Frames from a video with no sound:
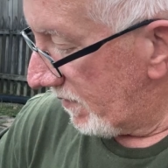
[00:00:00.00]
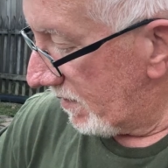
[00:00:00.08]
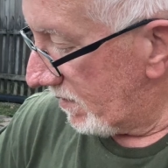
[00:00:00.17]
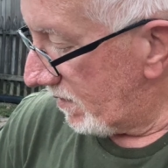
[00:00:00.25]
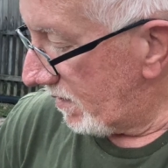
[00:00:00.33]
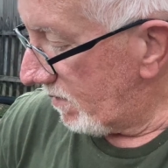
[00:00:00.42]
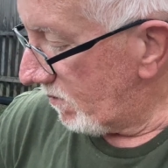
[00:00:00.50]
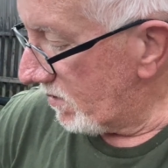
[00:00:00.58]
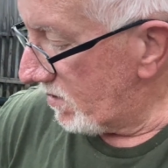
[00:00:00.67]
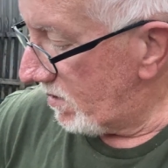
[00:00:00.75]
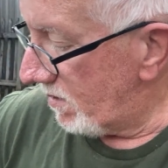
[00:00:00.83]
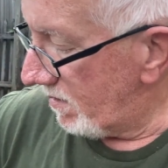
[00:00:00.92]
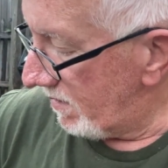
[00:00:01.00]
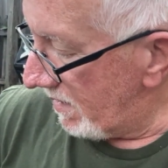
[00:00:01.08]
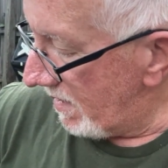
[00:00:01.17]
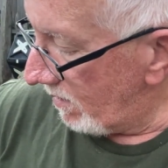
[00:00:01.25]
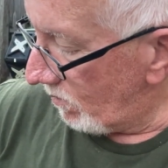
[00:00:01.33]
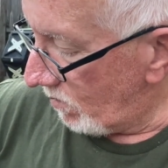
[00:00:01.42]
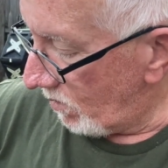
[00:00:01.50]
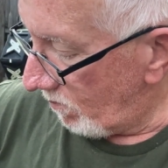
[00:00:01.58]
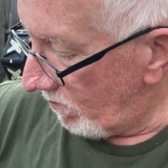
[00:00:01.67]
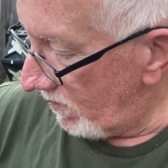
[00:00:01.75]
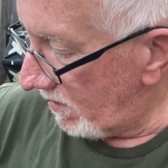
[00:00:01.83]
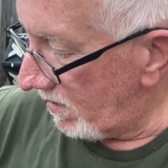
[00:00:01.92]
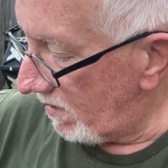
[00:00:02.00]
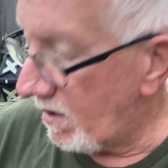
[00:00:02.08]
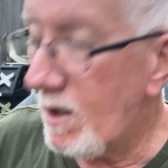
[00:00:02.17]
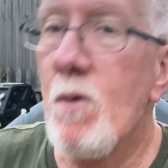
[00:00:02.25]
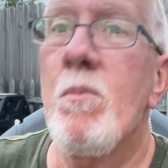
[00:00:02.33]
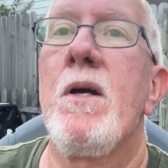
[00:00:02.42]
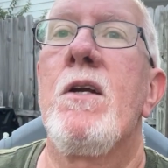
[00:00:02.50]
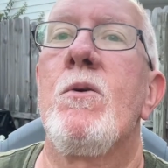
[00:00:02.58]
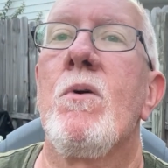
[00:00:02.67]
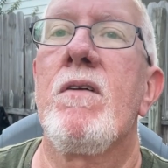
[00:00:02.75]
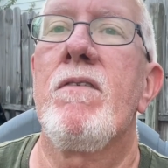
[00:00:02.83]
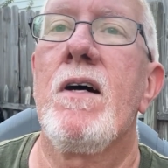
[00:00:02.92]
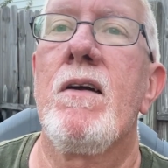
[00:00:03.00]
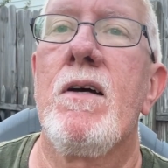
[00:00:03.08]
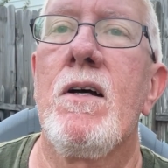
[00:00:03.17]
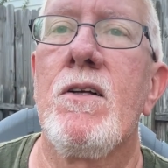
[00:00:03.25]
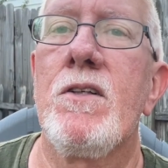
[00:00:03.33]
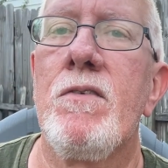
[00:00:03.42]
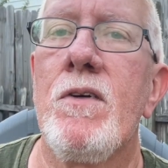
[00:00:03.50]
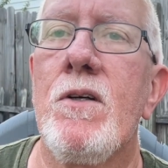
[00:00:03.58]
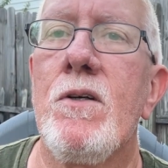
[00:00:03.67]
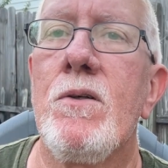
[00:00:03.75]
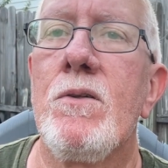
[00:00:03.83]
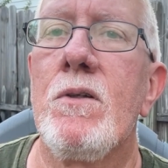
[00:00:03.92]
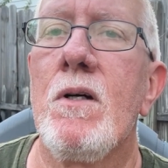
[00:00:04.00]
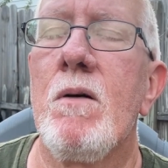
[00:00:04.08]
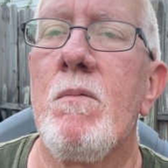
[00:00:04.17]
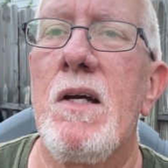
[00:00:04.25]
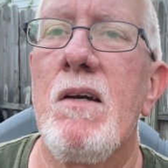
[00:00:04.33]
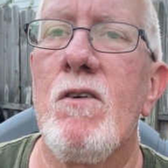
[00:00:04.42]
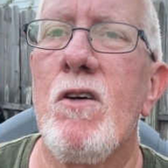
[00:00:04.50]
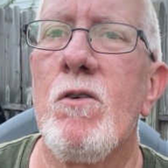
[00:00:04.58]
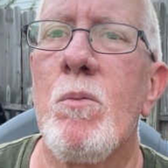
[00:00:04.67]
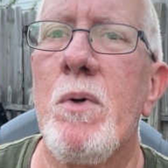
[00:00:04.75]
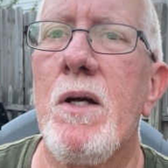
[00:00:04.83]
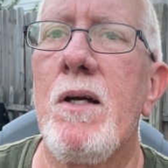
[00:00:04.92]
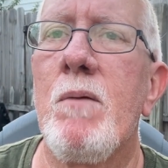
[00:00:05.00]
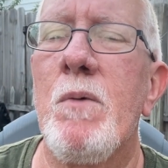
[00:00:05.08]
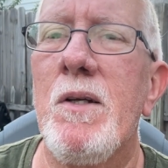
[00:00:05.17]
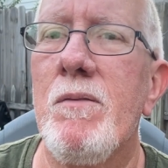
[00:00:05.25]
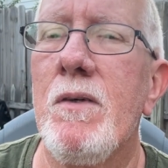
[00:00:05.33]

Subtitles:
So that was that group. I think I paid $25 for those. I may have overpaid, but